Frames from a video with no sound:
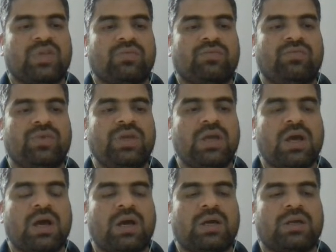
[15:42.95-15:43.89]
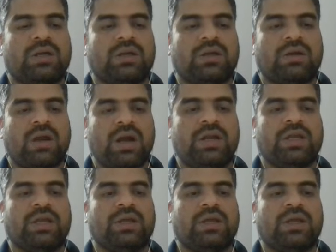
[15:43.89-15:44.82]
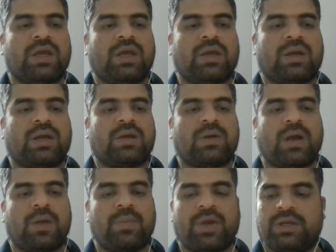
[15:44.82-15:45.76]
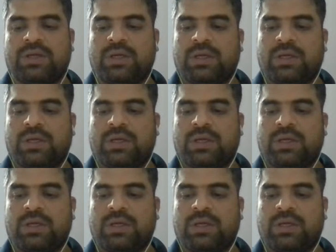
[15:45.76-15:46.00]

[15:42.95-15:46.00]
we are running a command